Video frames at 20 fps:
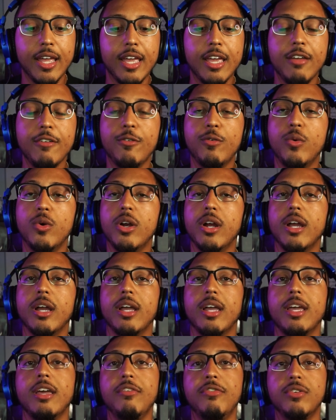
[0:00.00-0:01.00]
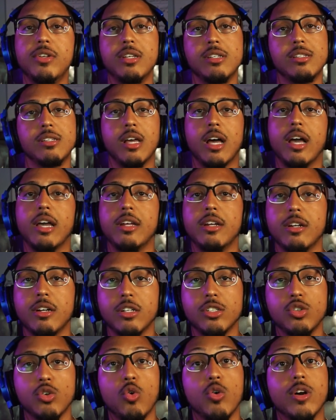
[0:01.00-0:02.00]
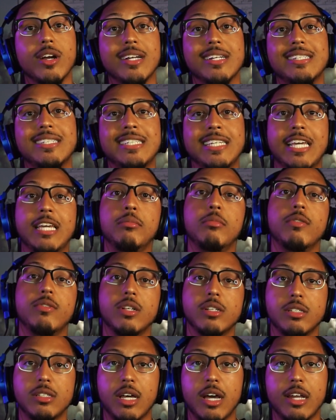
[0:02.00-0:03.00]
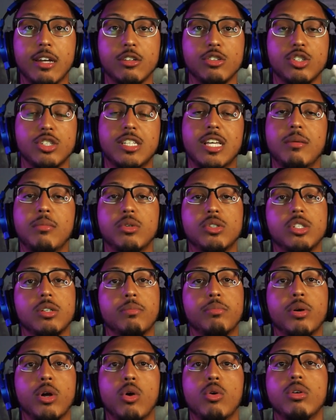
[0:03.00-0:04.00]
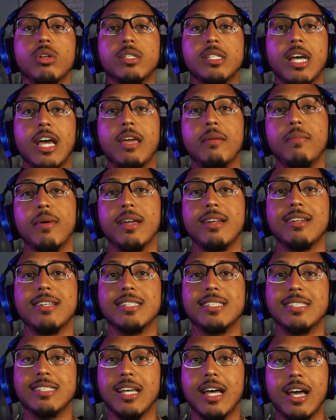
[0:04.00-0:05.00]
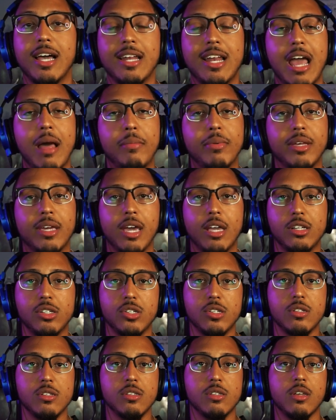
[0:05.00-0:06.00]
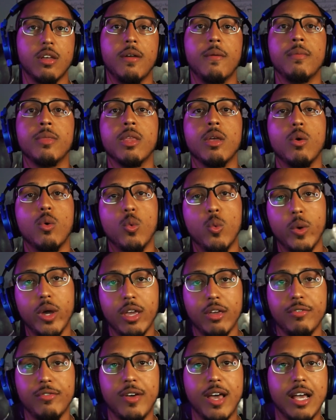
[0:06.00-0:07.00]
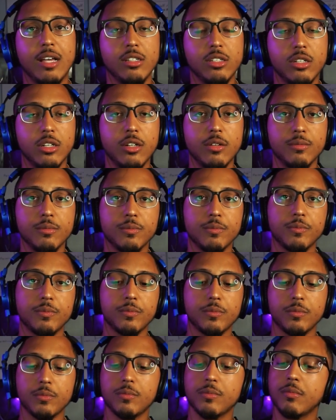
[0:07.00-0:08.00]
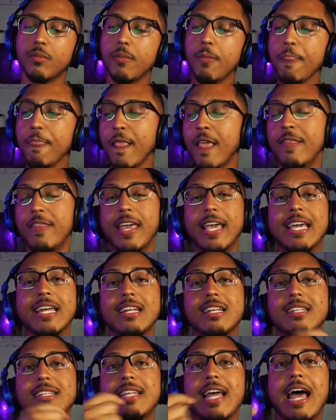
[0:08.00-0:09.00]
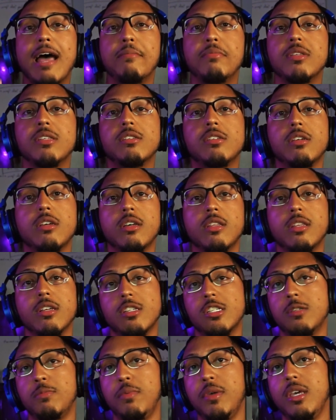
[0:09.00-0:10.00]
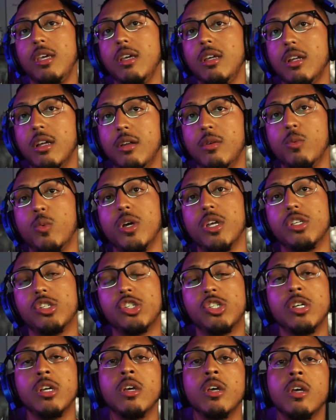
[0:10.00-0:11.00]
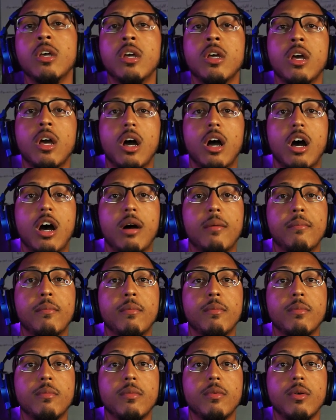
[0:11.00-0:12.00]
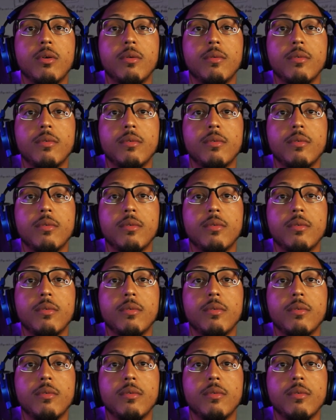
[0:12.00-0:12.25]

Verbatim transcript: If we're if designers or a team of designers is able to prototype and design applications way faster, they can adapt to the speed in which um,